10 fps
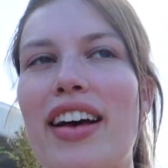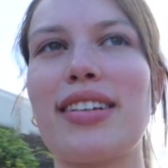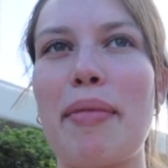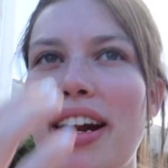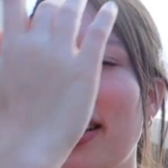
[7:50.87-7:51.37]
as
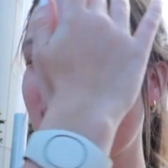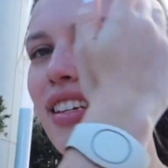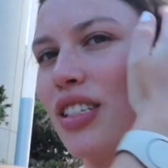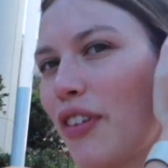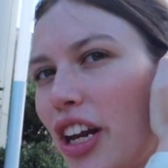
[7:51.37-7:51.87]
I'm editing
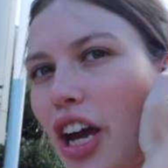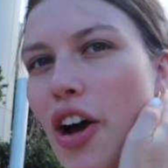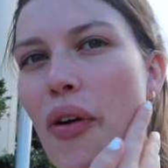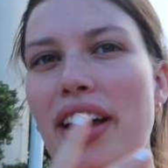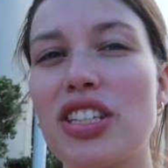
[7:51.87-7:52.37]
this
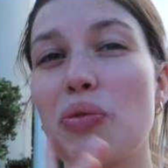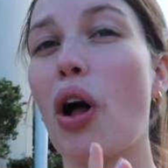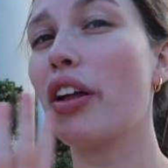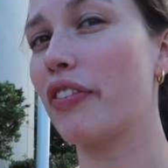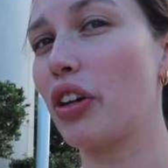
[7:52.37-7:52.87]
video and to
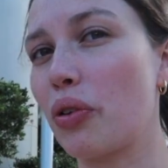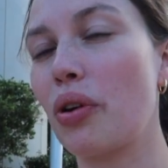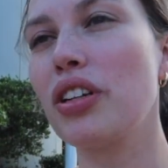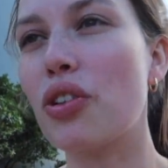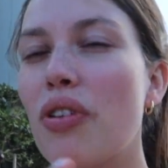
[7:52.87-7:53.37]
all of you,
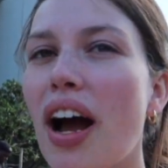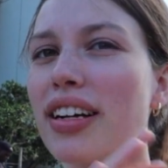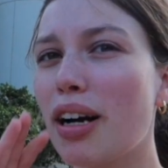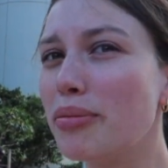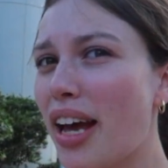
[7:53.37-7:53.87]
do not
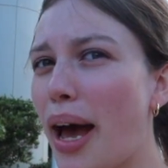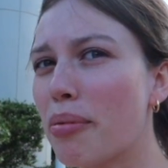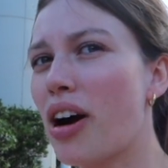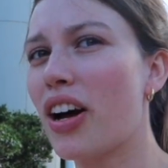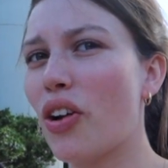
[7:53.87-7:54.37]
come to
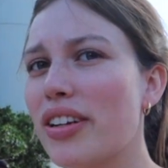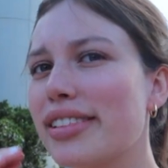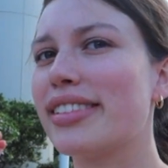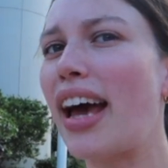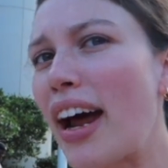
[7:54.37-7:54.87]
Epcot on a
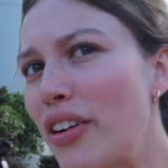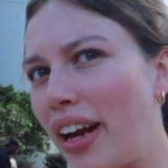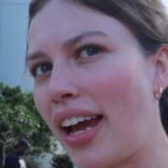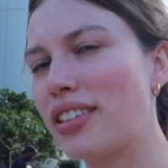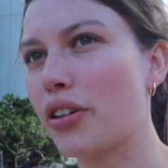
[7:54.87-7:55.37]

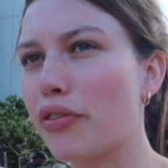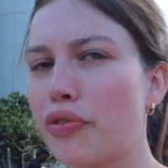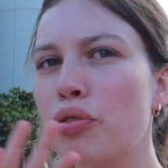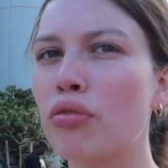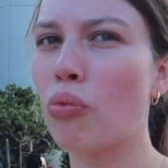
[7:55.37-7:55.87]
Saturday during
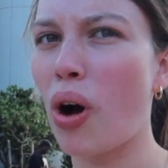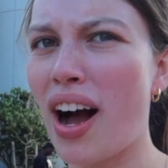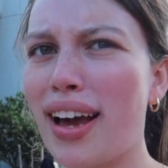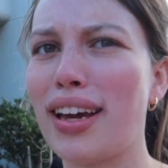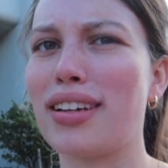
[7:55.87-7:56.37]
food and
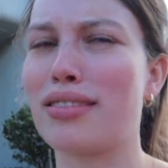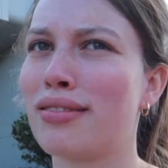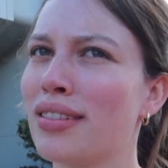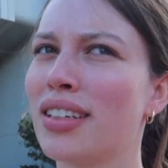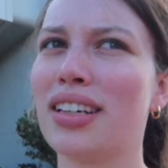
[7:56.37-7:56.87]
wine.
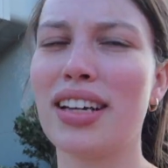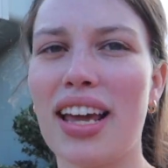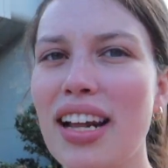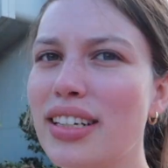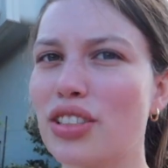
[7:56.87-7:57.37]

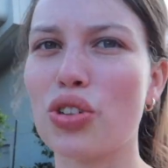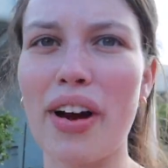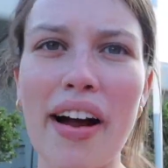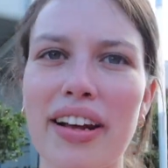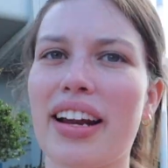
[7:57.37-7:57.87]
It is
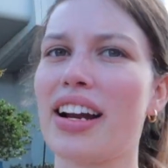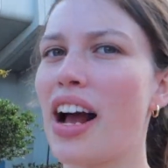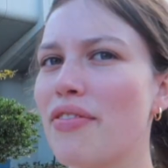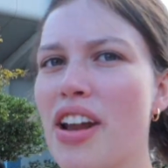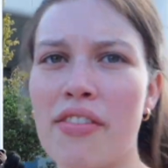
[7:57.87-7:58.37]
crowded and I
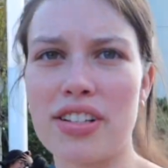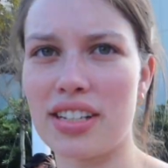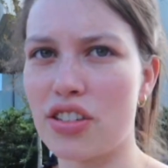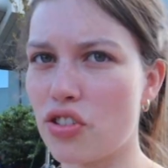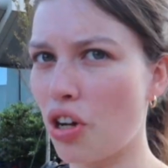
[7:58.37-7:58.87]
have never
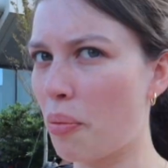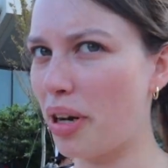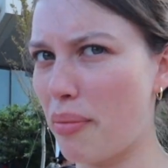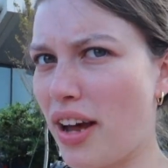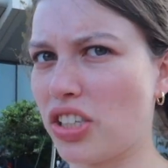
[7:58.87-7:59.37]
seen so
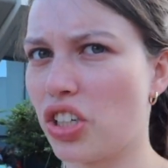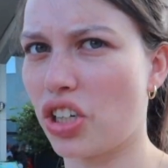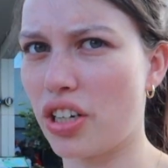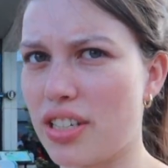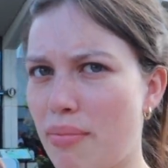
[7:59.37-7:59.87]
many matching
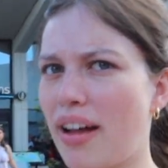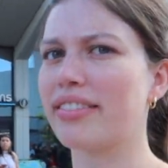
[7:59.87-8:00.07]
shirts in my